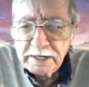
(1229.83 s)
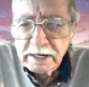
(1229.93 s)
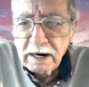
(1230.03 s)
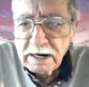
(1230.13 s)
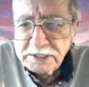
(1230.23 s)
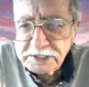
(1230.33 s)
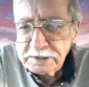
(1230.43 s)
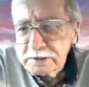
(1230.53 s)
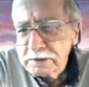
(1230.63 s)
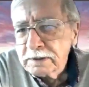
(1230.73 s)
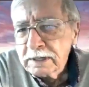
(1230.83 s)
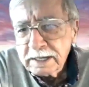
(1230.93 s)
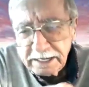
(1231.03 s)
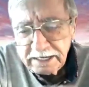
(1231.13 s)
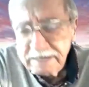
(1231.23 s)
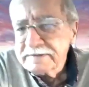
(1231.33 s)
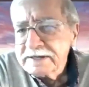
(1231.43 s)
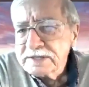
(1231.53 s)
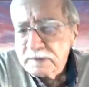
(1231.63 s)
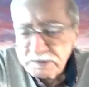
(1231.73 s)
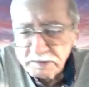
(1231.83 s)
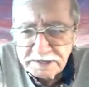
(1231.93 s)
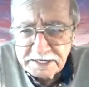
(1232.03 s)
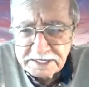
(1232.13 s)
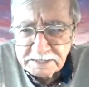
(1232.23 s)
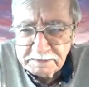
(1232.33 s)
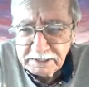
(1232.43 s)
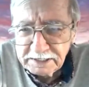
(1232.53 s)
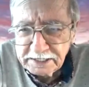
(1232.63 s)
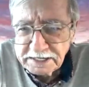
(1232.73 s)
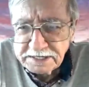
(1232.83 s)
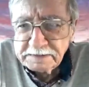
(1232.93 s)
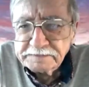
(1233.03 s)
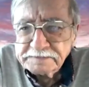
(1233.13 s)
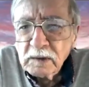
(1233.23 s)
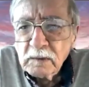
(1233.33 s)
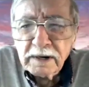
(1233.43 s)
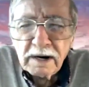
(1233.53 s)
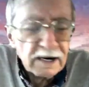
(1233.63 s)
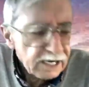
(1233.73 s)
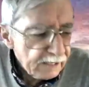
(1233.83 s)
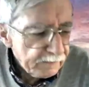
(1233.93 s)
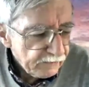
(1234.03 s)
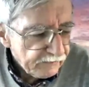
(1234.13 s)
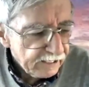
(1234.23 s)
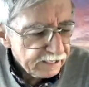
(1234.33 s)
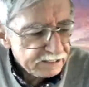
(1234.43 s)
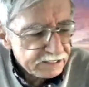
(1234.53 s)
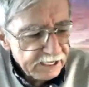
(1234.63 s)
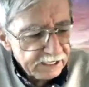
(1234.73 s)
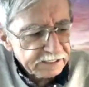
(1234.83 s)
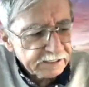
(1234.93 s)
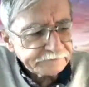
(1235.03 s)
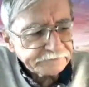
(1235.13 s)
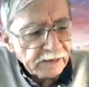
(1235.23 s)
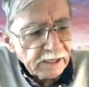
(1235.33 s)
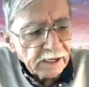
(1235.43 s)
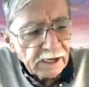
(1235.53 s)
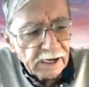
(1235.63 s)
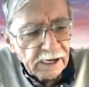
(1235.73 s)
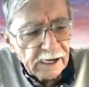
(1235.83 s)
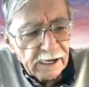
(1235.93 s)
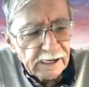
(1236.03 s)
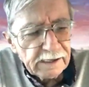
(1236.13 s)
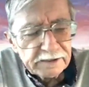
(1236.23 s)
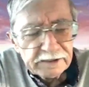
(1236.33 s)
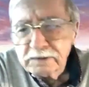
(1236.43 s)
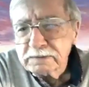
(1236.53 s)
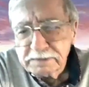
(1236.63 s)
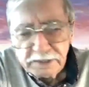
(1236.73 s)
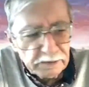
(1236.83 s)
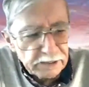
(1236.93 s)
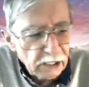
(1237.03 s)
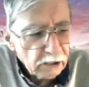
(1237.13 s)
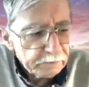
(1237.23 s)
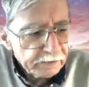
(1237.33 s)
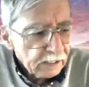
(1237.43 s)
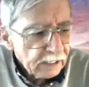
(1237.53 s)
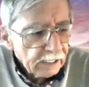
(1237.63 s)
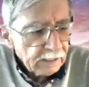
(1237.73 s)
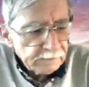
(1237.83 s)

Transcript: in regards to individuals with disabilities? what are a couple things that uh, you you would hope?